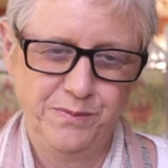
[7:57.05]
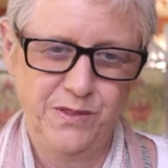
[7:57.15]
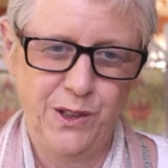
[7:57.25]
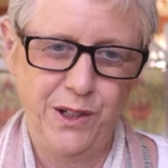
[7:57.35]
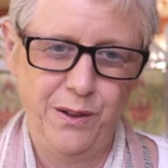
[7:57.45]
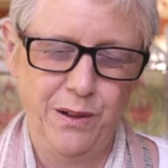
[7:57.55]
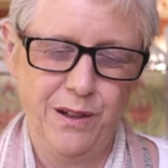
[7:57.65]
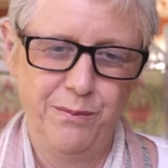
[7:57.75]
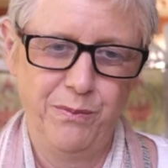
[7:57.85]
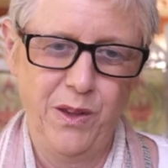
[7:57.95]
very
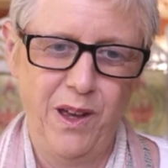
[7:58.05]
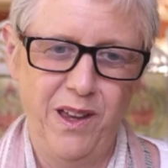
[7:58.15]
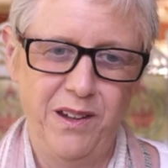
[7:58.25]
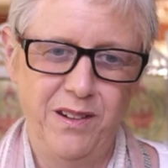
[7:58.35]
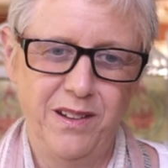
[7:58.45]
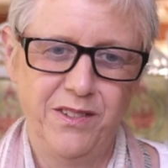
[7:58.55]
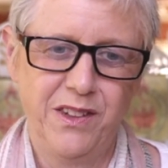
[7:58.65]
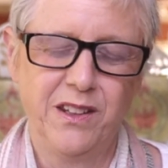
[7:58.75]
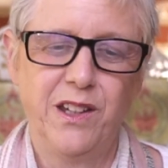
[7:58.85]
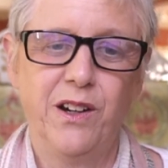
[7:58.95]

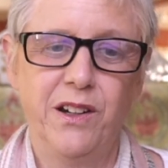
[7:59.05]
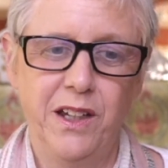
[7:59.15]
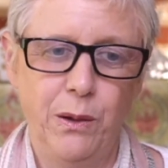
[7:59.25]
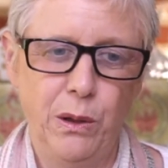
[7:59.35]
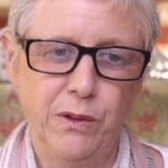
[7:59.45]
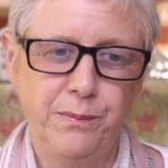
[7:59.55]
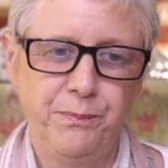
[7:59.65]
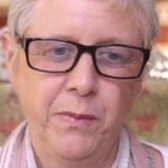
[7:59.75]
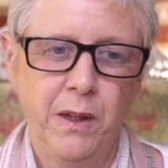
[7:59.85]
non-sectarian, however.